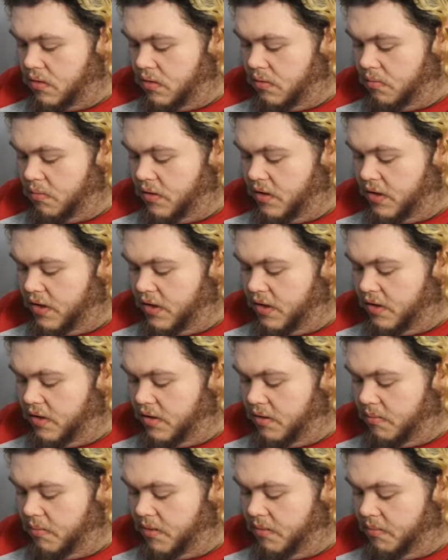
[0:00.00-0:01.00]
But
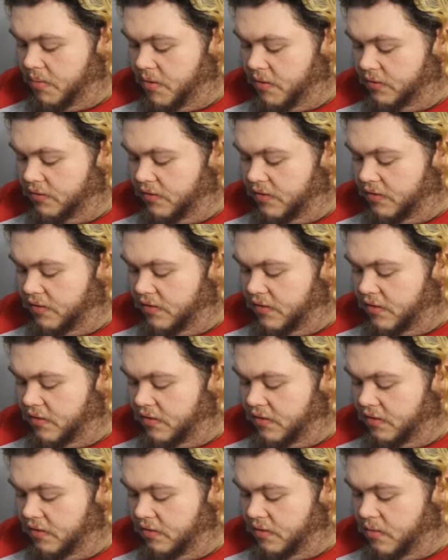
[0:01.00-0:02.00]
I'll post this in the
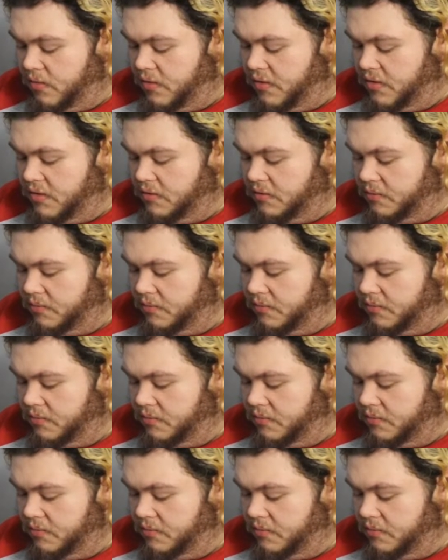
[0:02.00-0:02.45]
Discord.